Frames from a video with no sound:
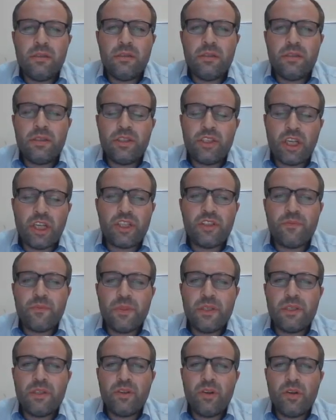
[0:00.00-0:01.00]

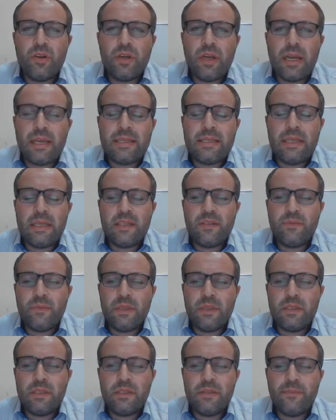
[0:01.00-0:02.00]
judgment or
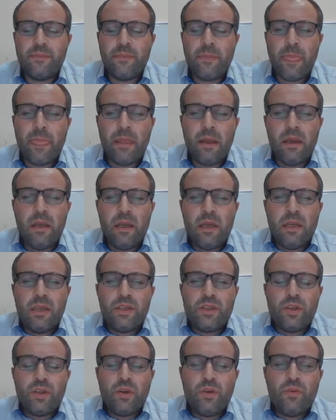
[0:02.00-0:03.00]
assessment.
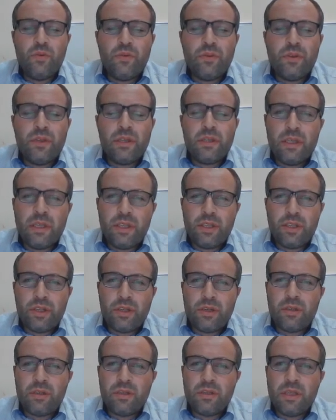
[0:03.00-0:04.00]
So the
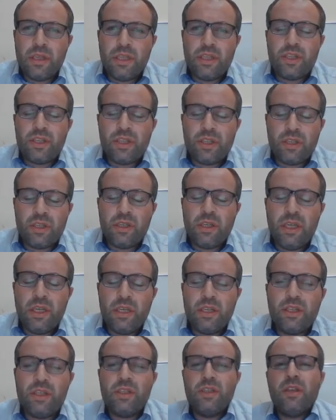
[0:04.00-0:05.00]
teachers,
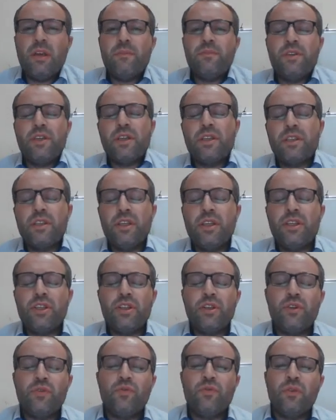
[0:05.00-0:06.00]
each subject
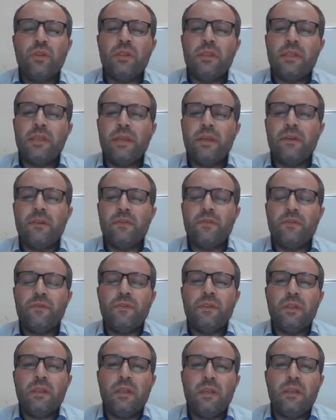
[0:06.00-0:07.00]
teacher will give
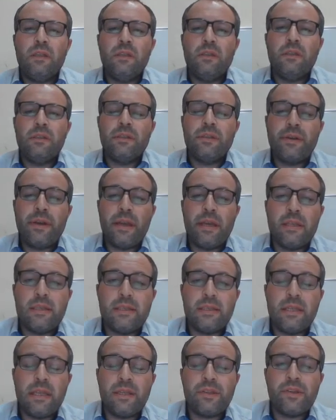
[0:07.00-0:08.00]

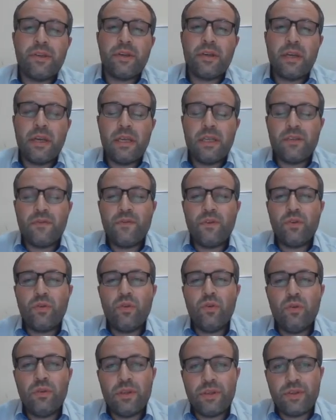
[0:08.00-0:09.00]
grades, letter grades for
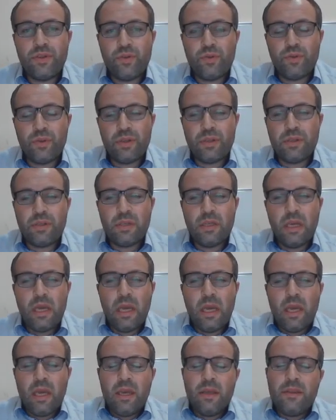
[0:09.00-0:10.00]
all the students.
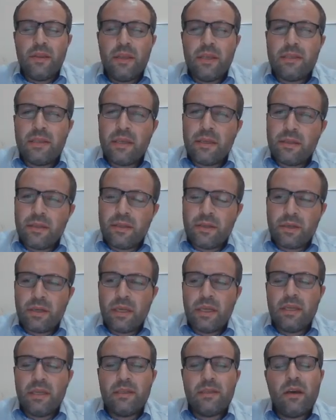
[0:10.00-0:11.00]
These letter
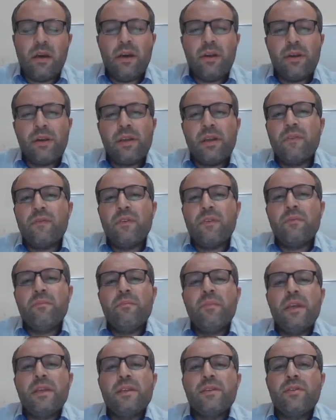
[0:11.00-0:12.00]
grades are given
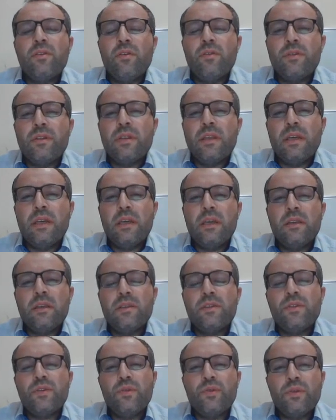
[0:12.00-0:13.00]
based on the
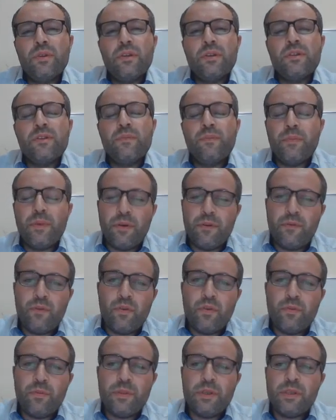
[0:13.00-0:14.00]
student's
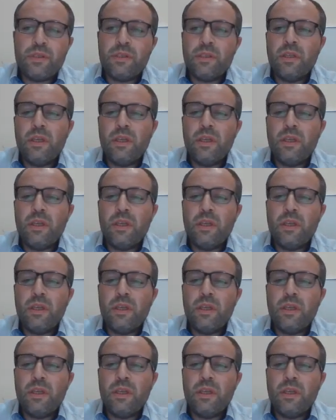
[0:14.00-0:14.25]
performance